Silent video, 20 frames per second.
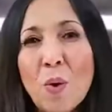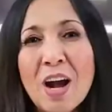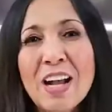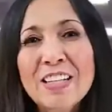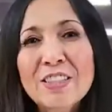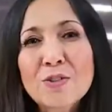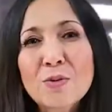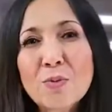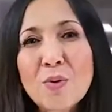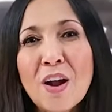a
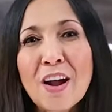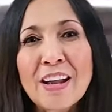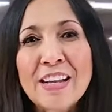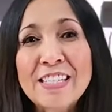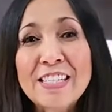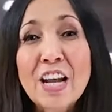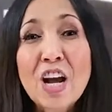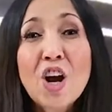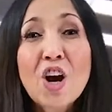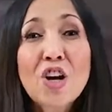wild
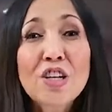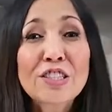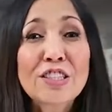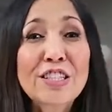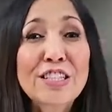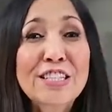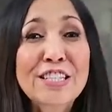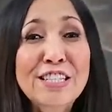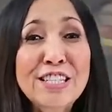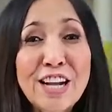ride
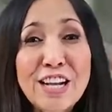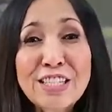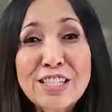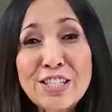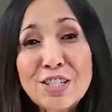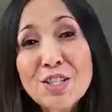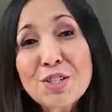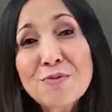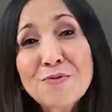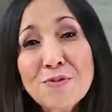on the
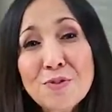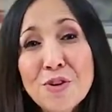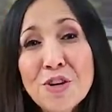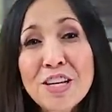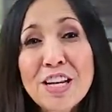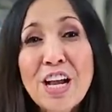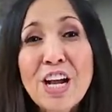nine hundred